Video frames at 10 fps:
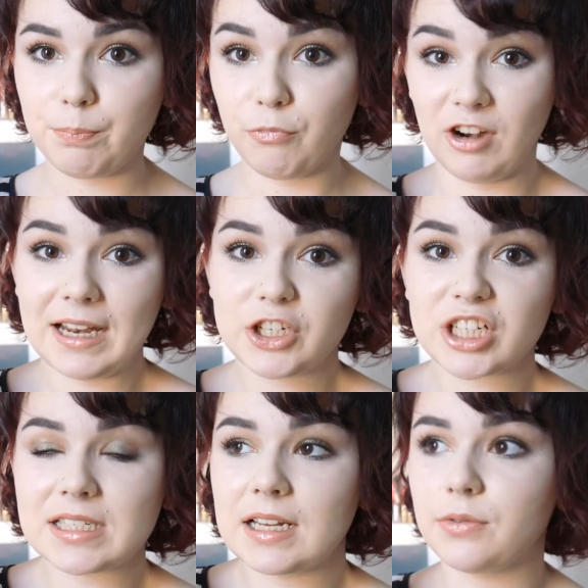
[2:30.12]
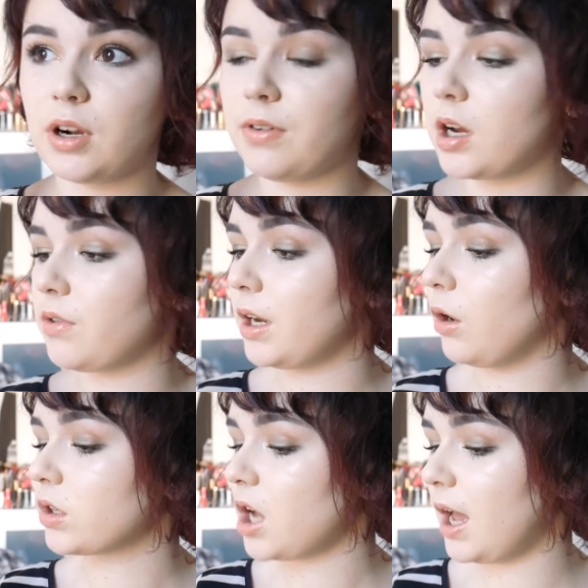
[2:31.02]
religiously for a very, very
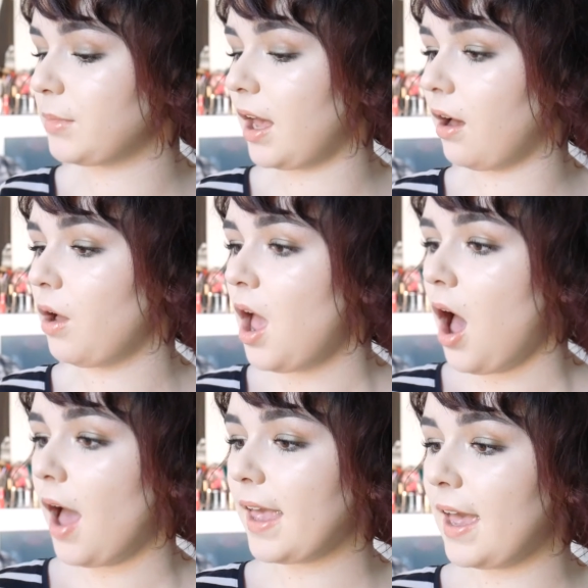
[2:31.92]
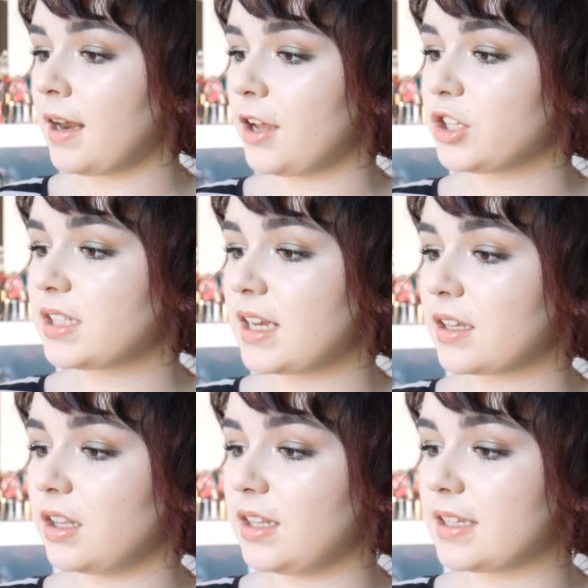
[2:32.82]
long time now. Again, I just
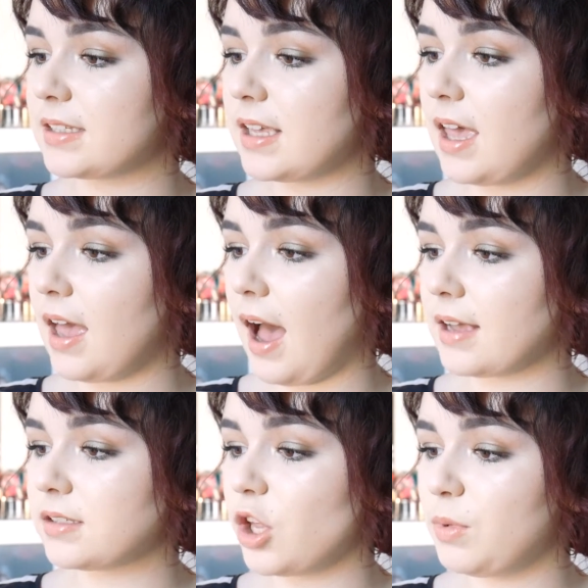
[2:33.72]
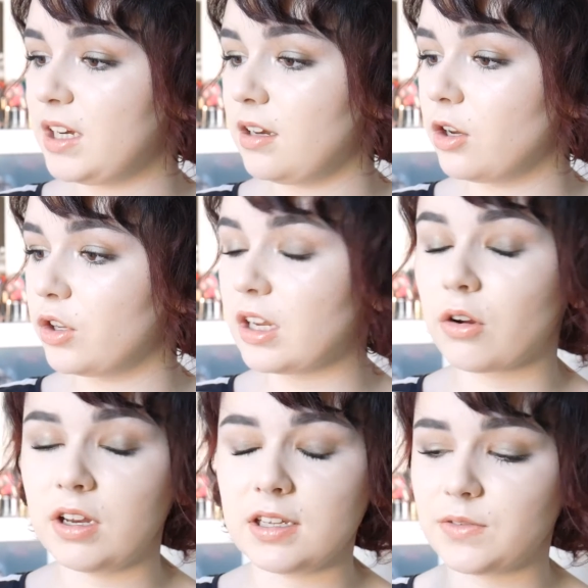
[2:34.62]
think that this has so many good
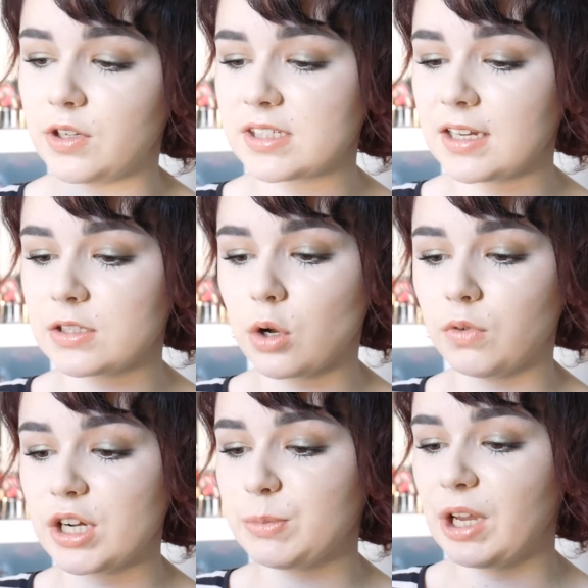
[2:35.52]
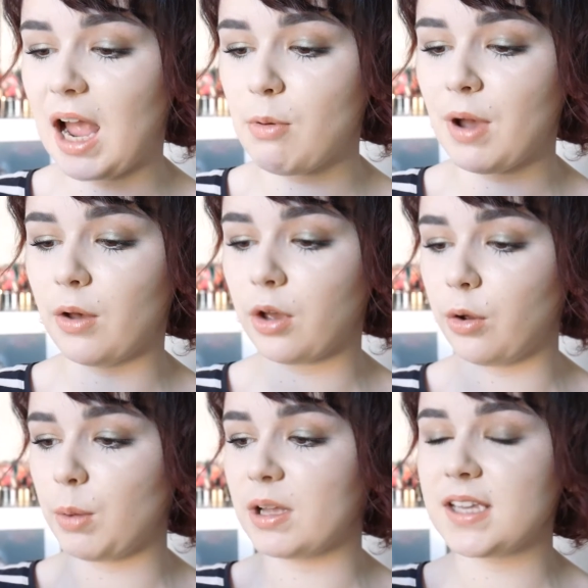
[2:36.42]
ingredients for your skin. It's got rosemary, chamomile,
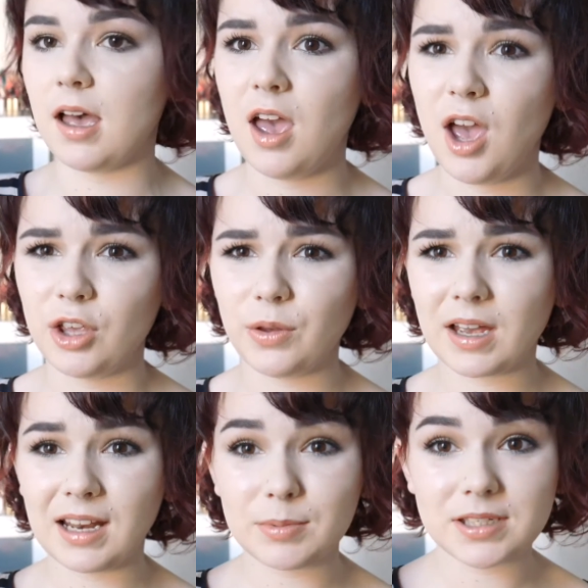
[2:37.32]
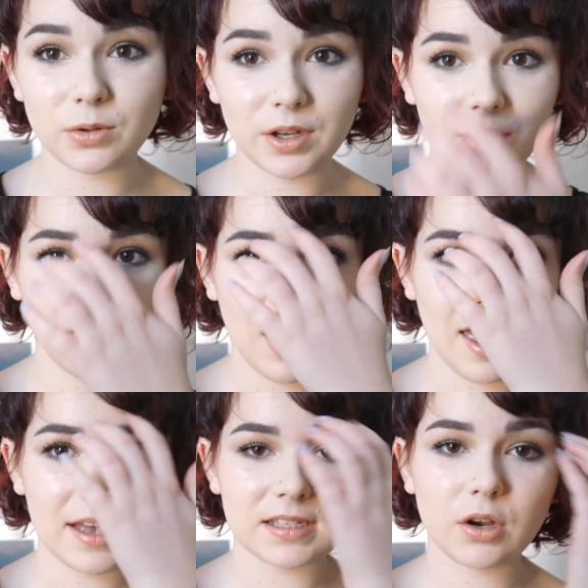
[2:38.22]
cocoa butter, eucalyptus oil.
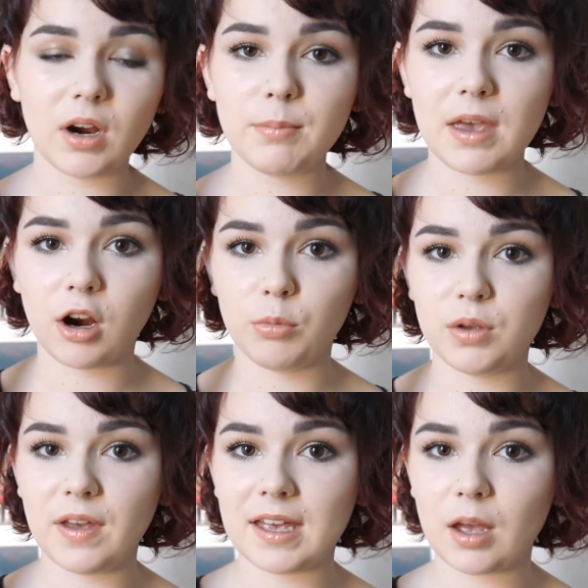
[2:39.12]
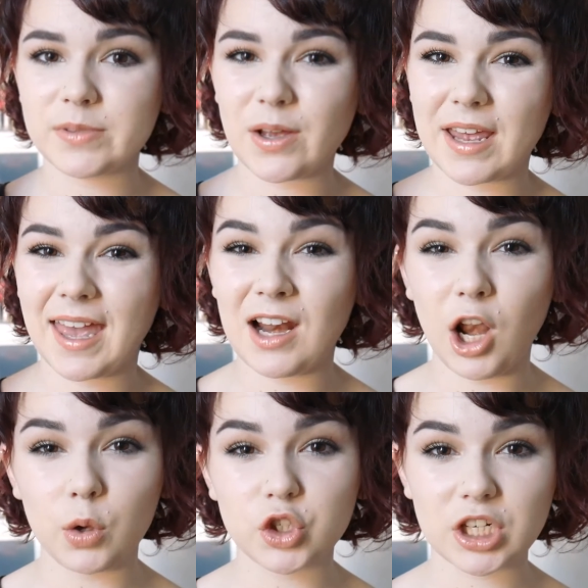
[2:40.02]
It is a great makeup remover. It comes out like a
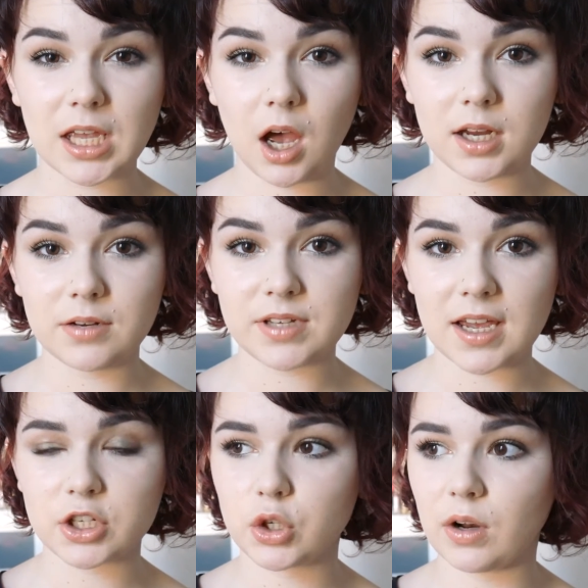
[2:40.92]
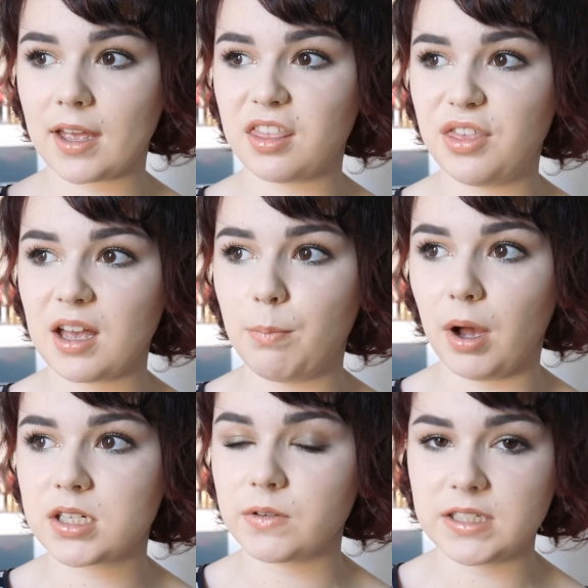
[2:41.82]
lotiony kind of texture, or like a thick
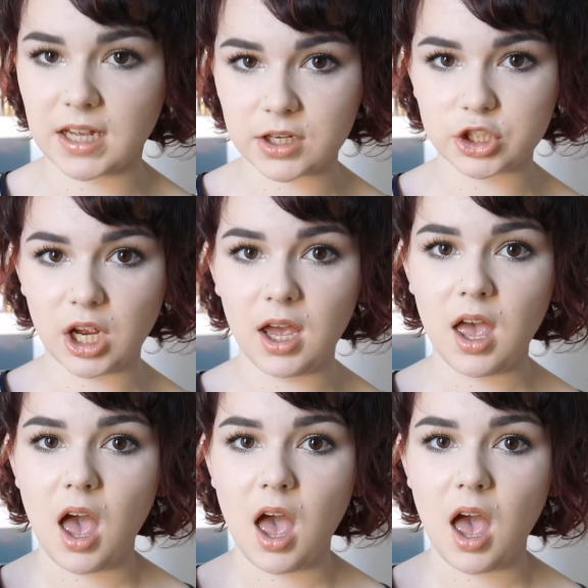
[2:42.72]
buttery texture,